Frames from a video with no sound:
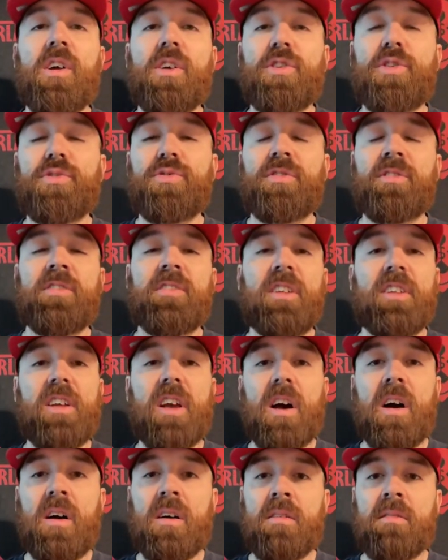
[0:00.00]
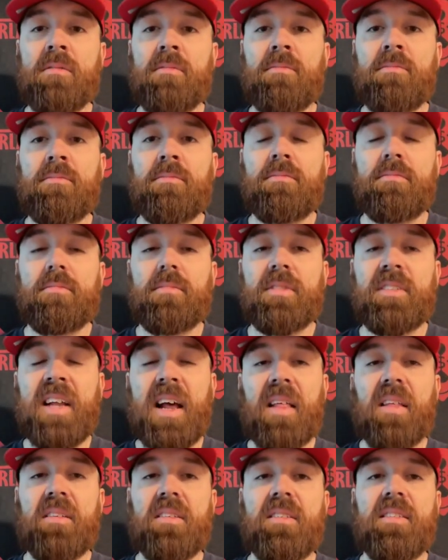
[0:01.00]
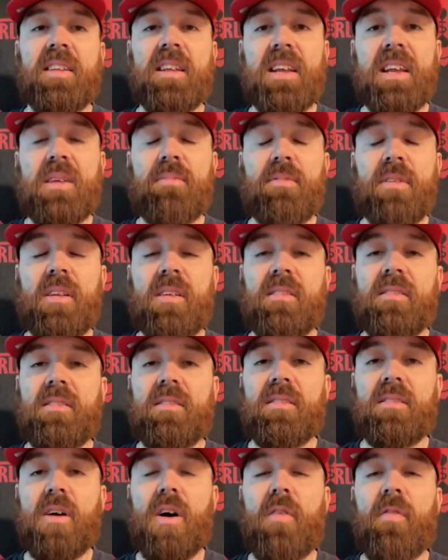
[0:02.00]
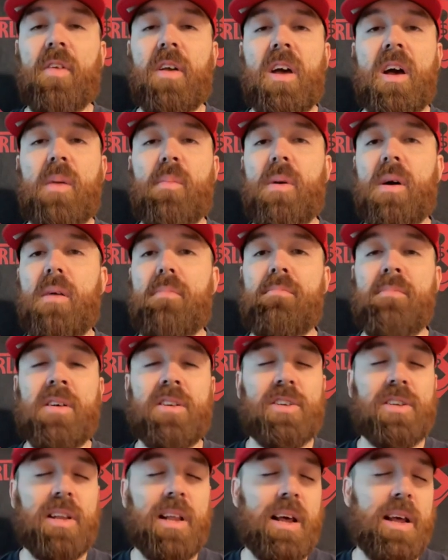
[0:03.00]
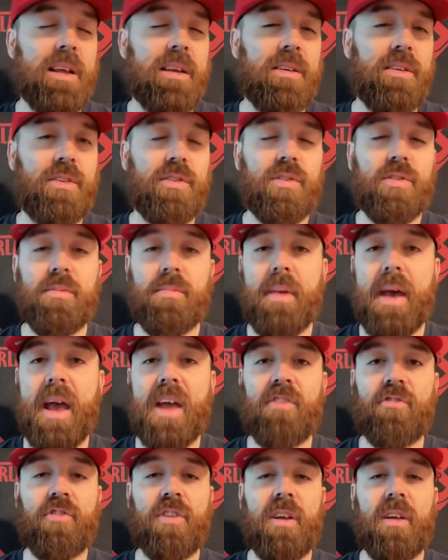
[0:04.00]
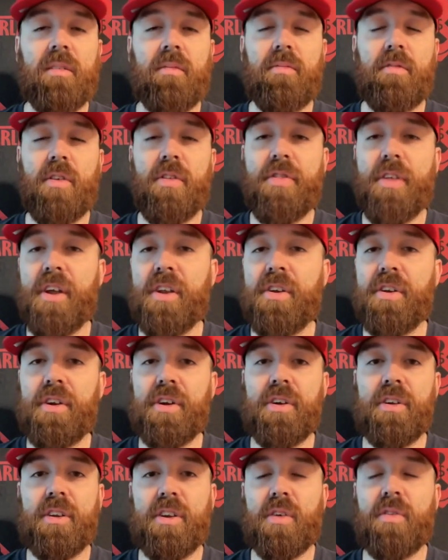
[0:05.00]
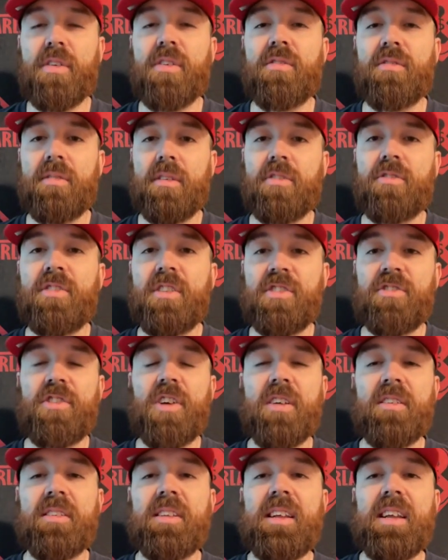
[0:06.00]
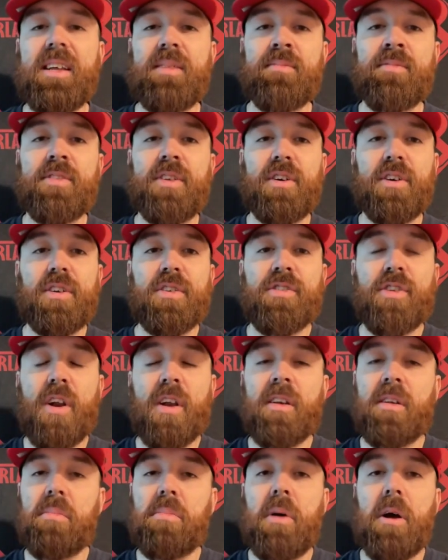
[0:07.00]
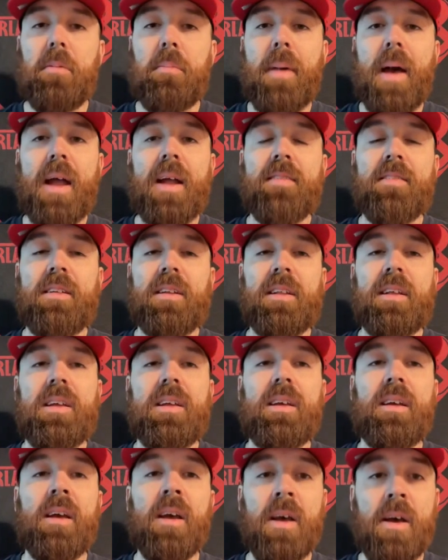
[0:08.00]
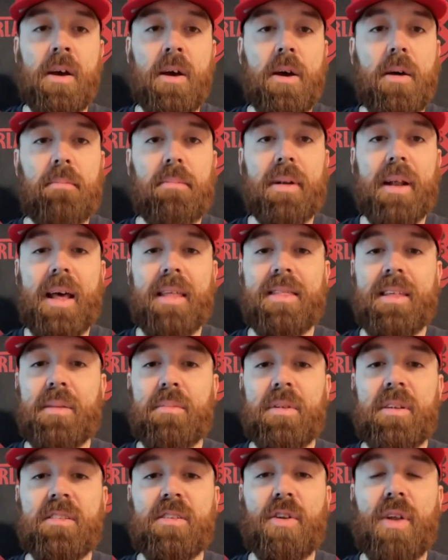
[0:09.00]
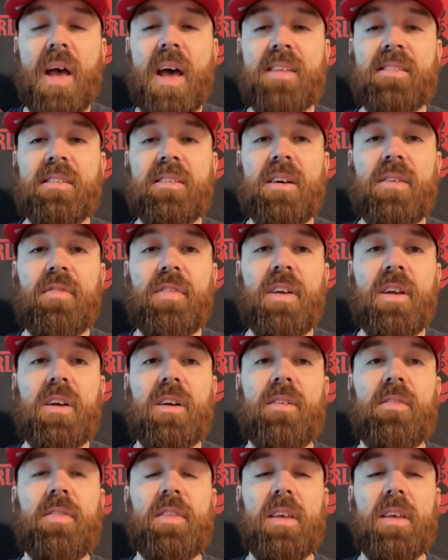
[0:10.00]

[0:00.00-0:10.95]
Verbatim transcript: Houston's a young, talented team that is on the come up, much like, you know, the Magic, the Thunder. You know, these, there's these young teams that are starting to buck back in the league but I think Minnesota has enough here.